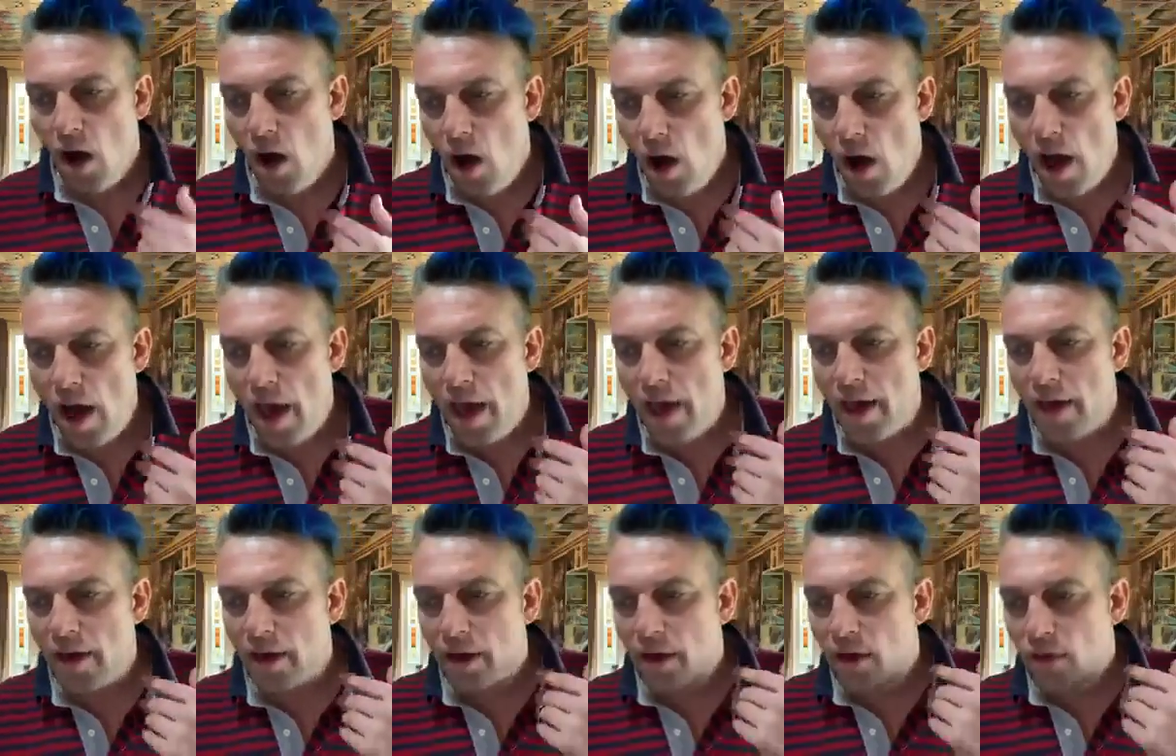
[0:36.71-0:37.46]
I
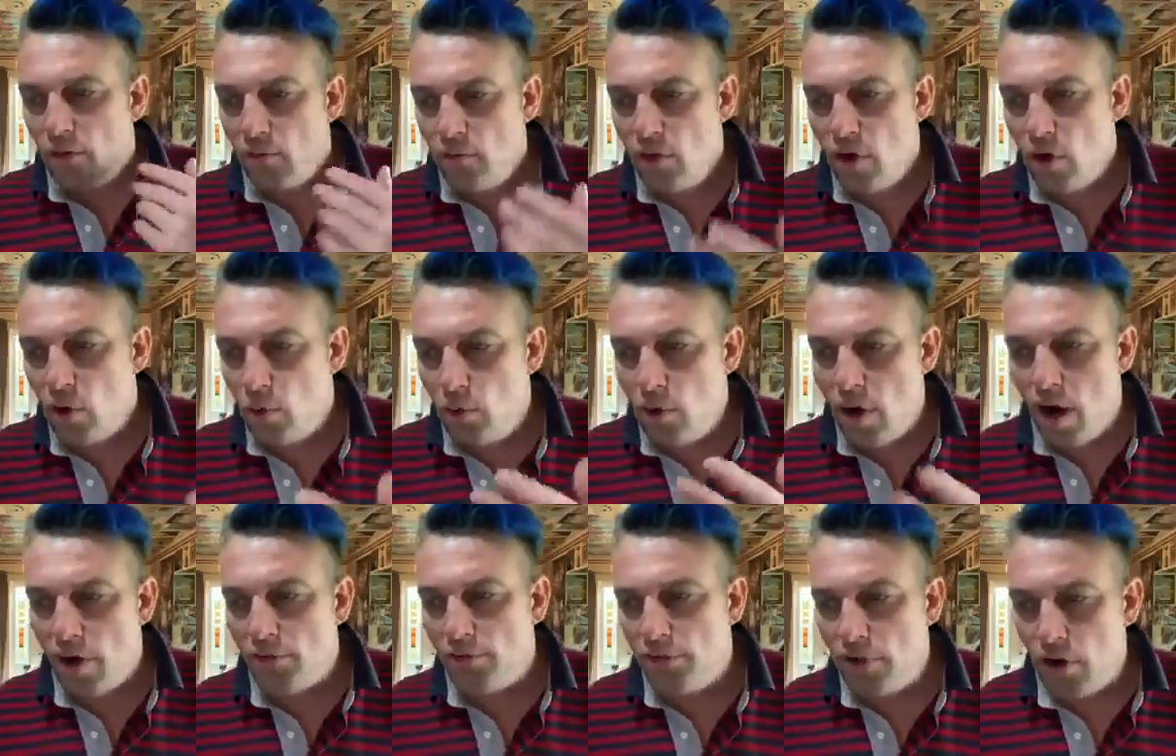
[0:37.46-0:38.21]
real
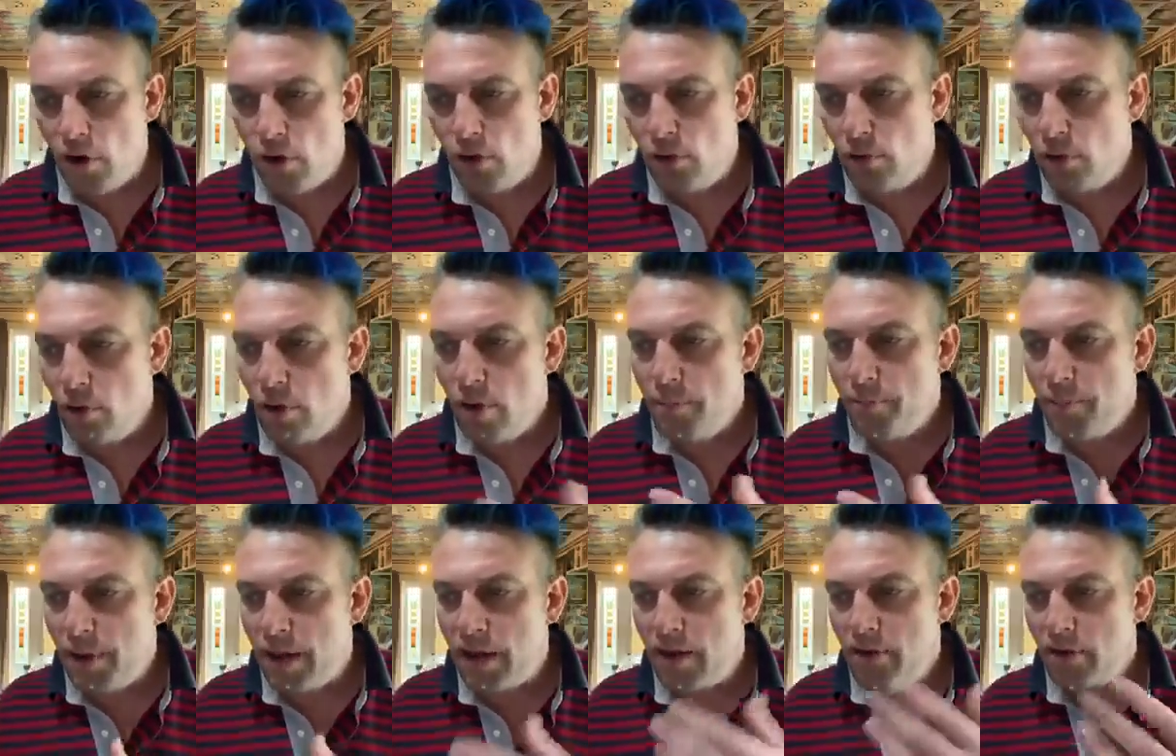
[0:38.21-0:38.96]
love you
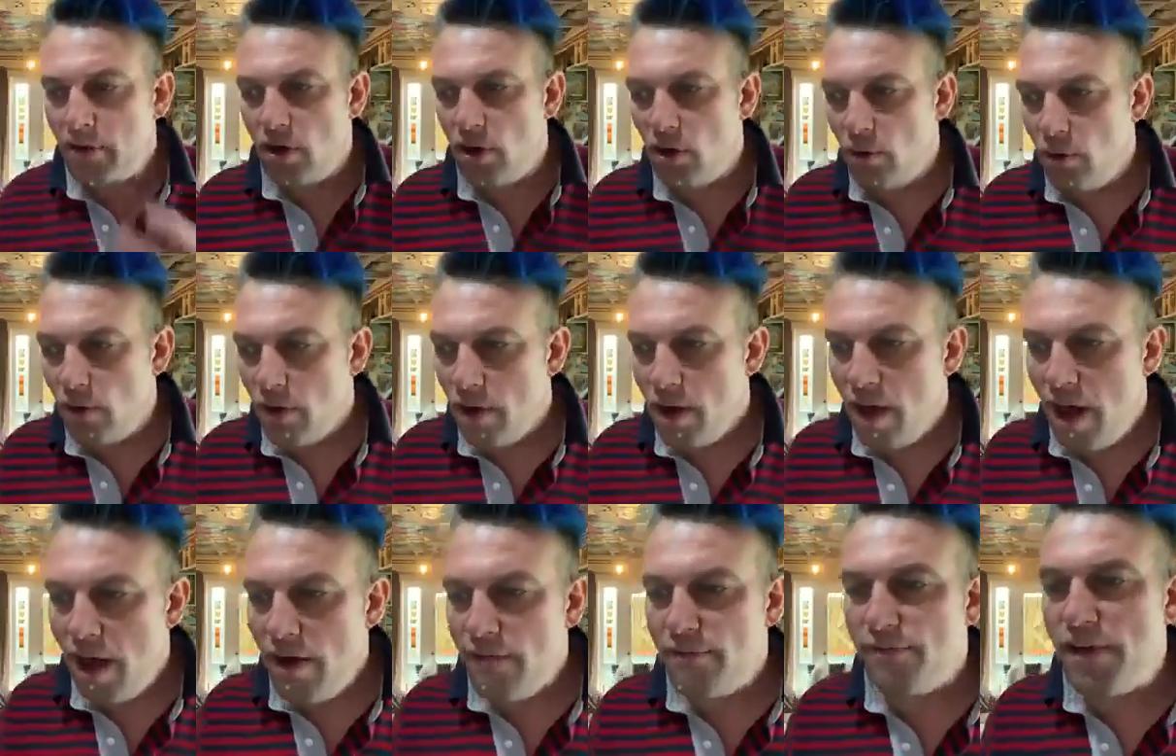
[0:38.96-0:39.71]
being you,
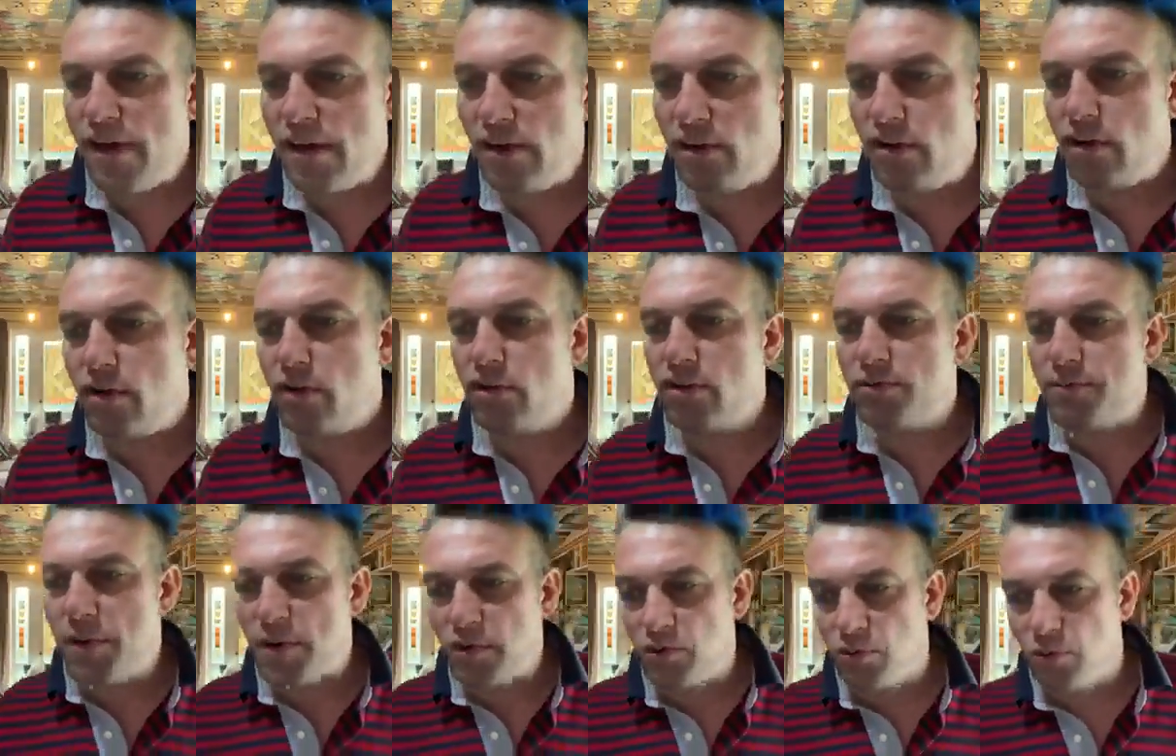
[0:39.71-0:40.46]
and thank you,
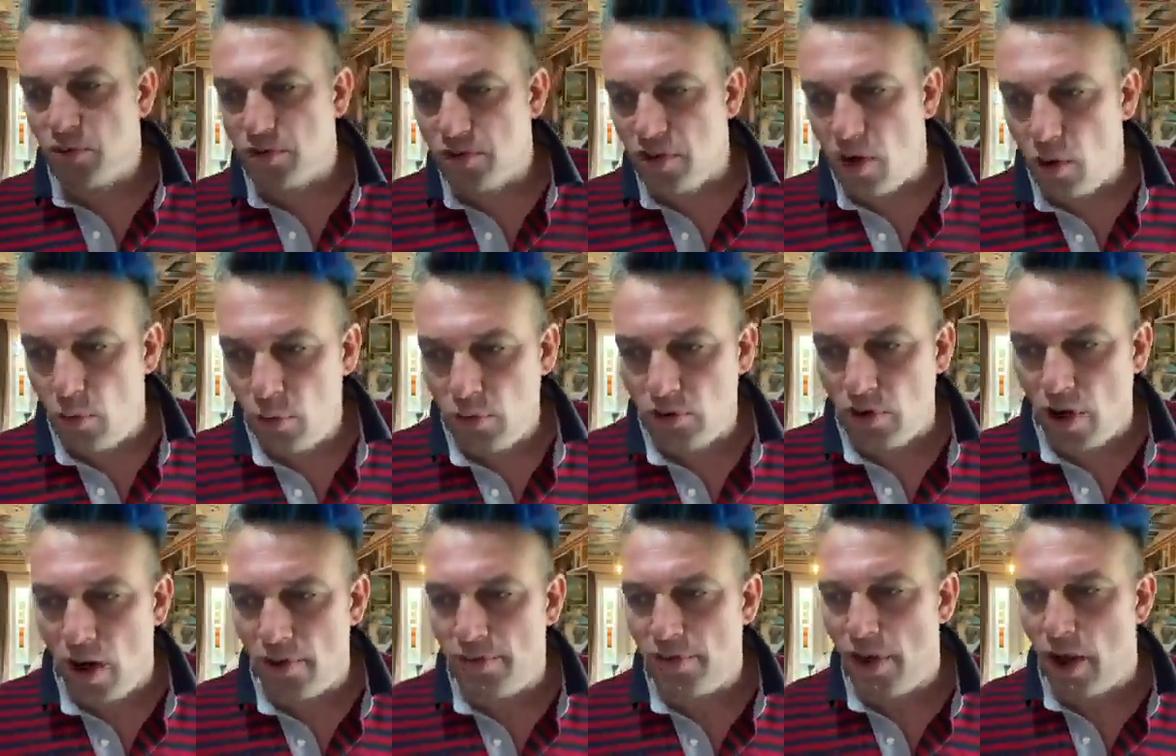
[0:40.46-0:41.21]
special
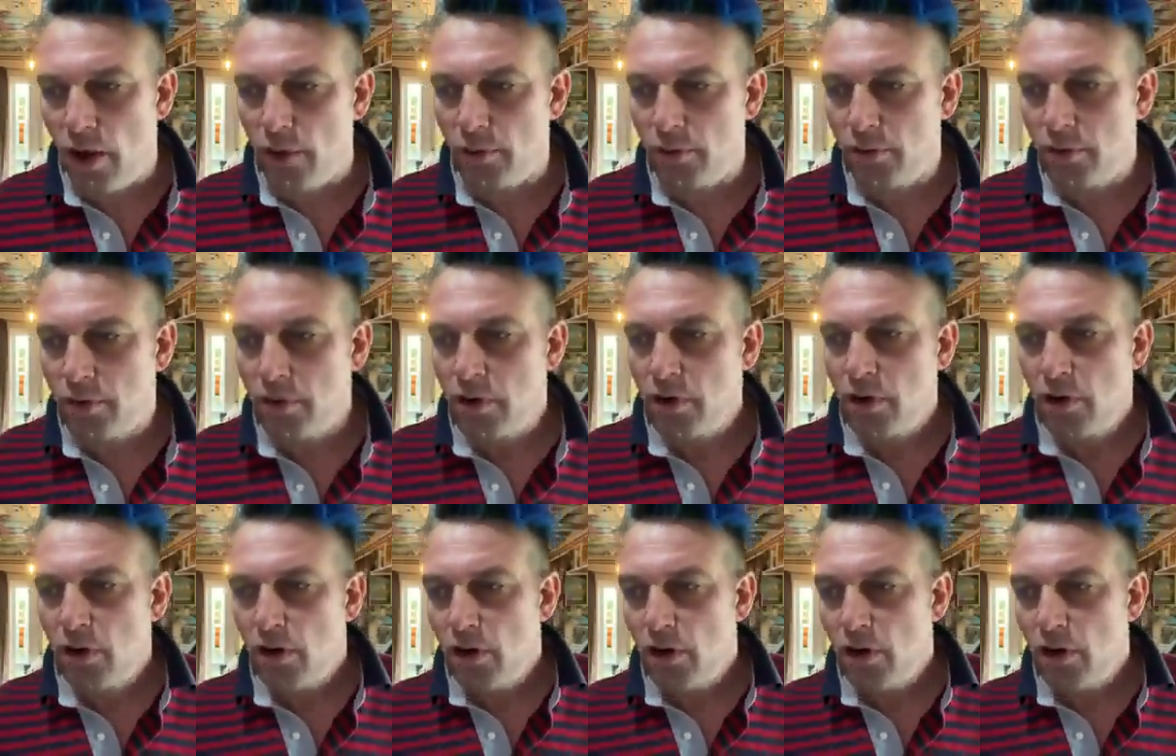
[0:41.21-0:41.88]
souls I've known.